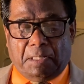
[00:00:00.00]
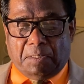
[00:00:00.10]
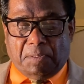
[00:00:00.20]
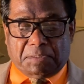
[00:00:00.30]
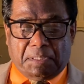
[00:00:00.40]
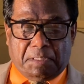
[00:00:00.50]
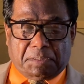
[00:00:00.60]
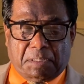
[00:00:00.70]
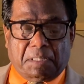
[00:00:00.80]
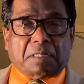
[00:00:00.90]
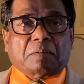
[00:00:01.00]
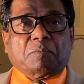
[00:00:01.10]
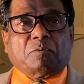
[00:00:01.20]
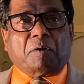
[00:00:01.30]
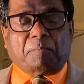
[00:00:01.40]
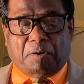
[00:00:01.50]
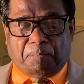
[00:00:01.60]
It was easily removable